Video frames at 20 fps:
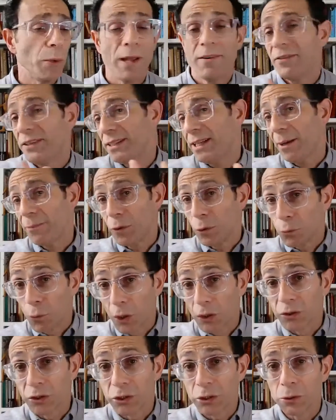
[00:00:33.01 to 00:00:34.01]
every time you
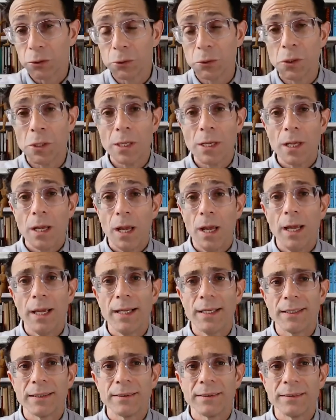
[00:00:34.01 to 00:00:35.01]
want to,
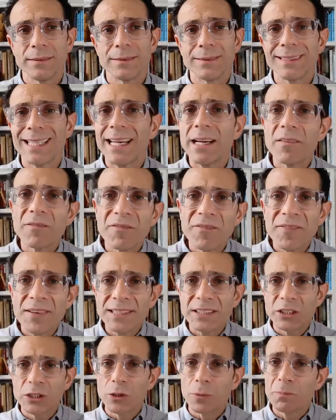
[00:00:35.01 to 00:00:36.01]
and that it
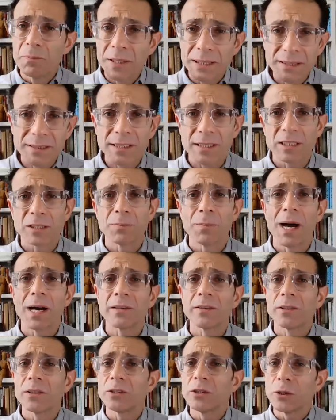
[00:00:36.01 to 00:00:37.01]
fits your business
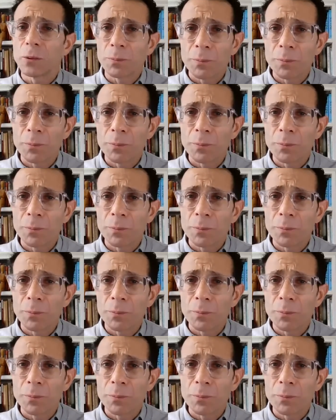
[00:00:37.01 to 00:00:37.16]
model,